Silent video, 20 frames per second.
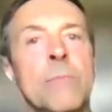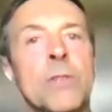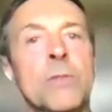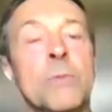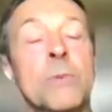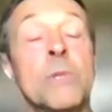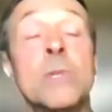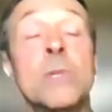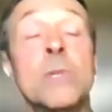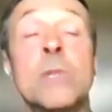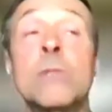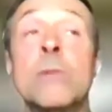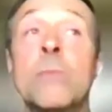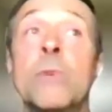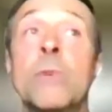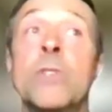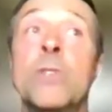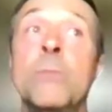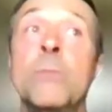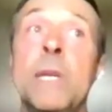reimbursement system,
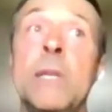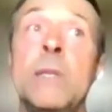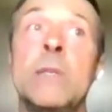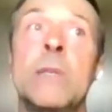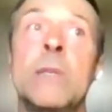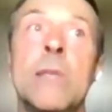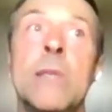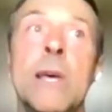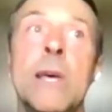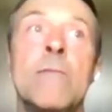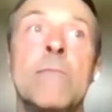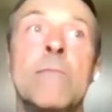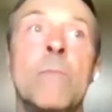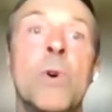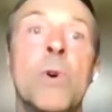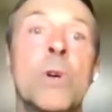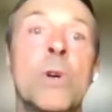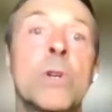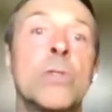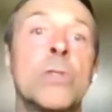which means they have
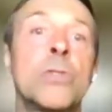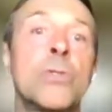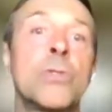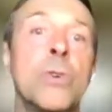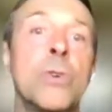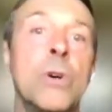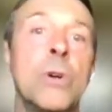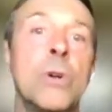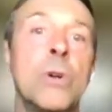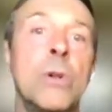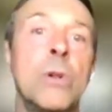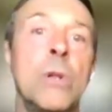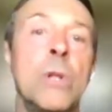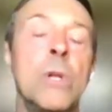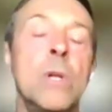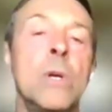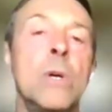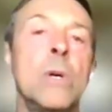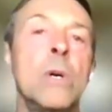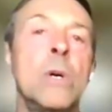more control
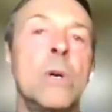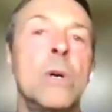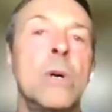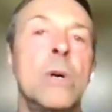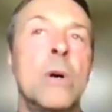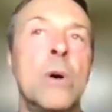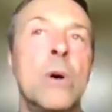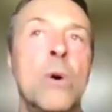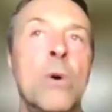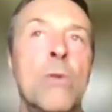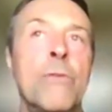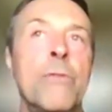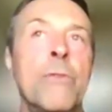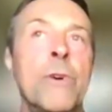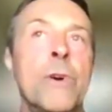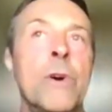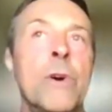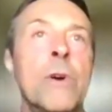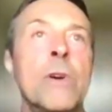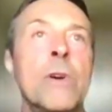
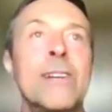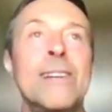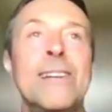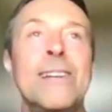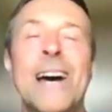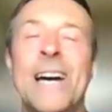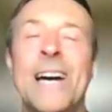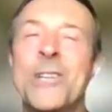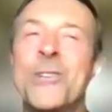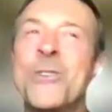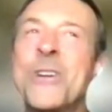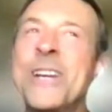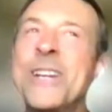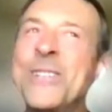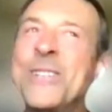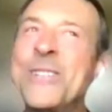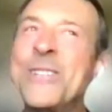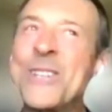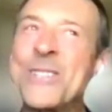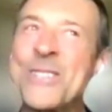over not
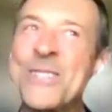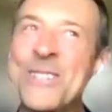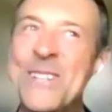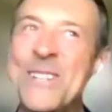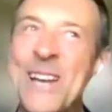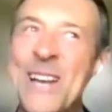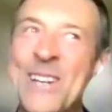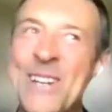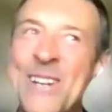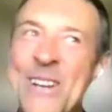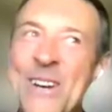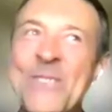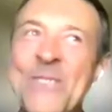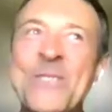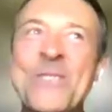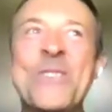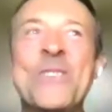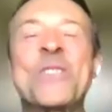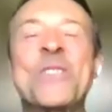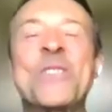treating just the
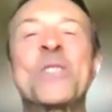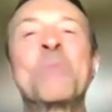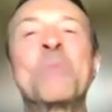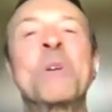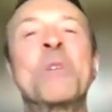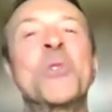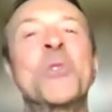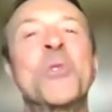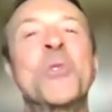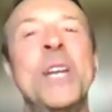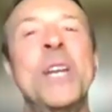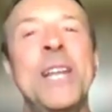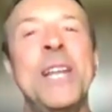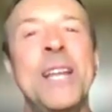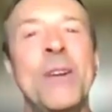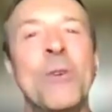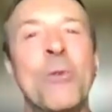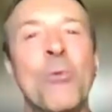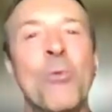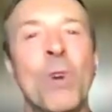diagnosis, but
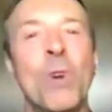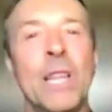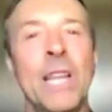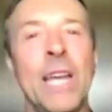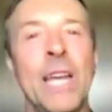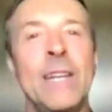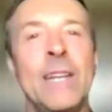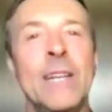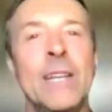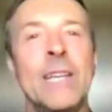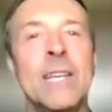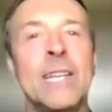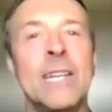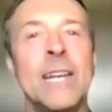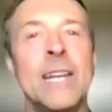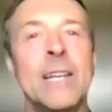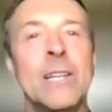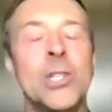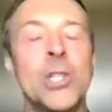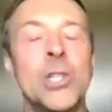treating related
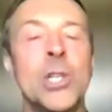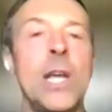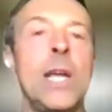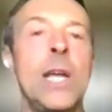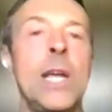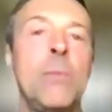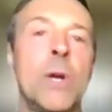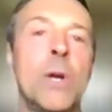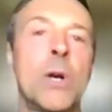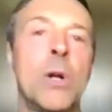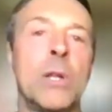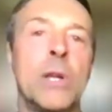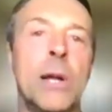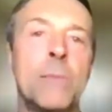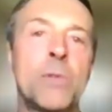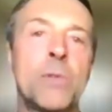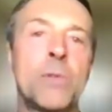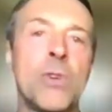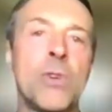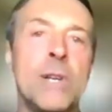kinetic chain. We call it
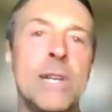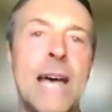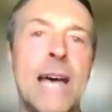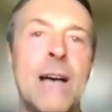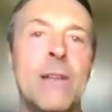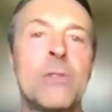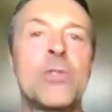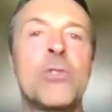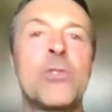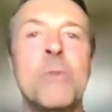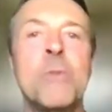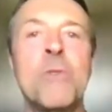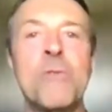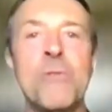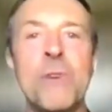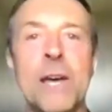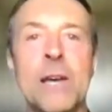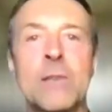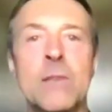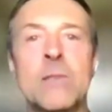upstream downstream
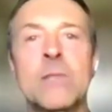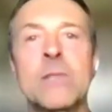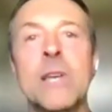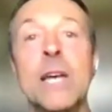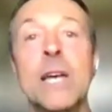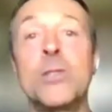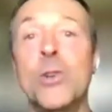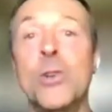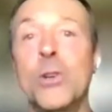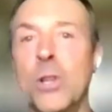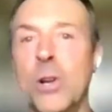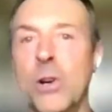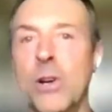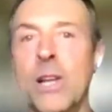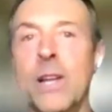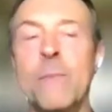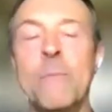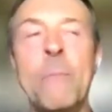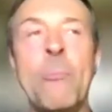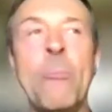effects, as you're
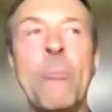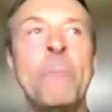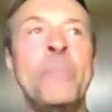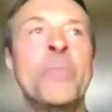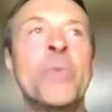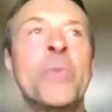learning,